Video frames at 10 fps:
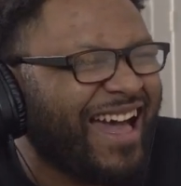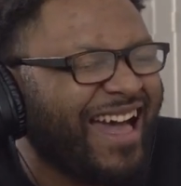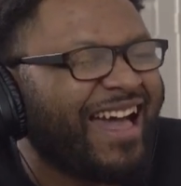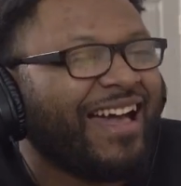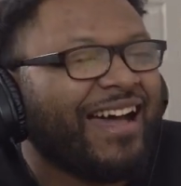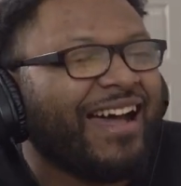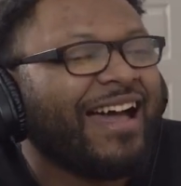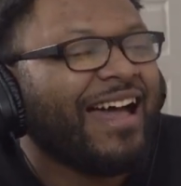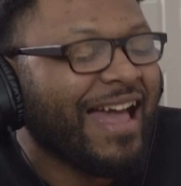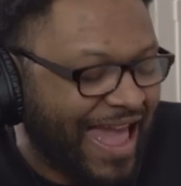I guess you kids
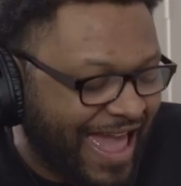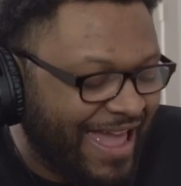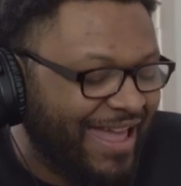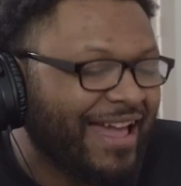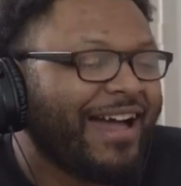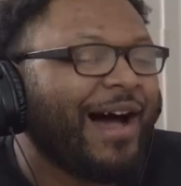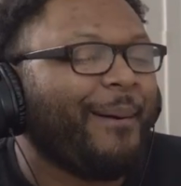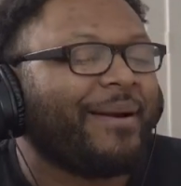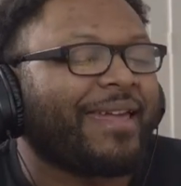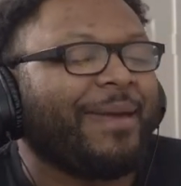prove me wrong. Hey, I don't have
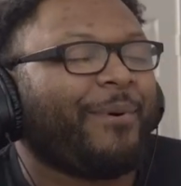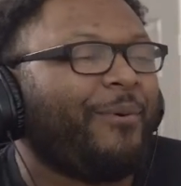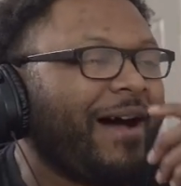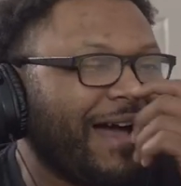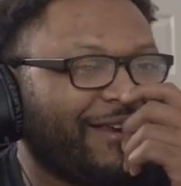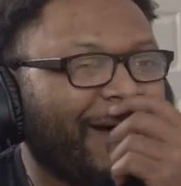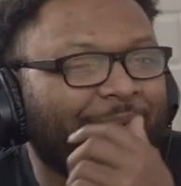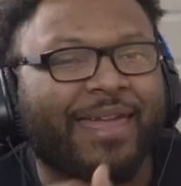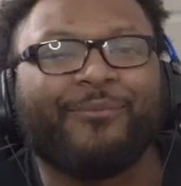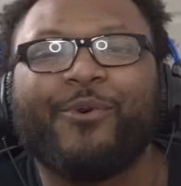I'm going to keep it 100. I'm
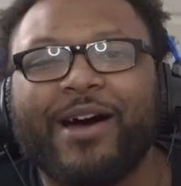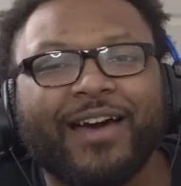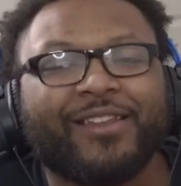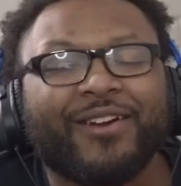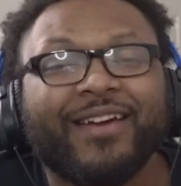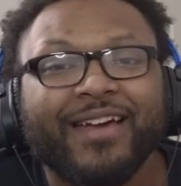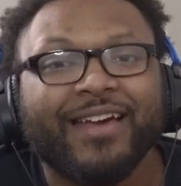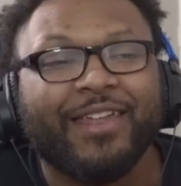going to keep it 100.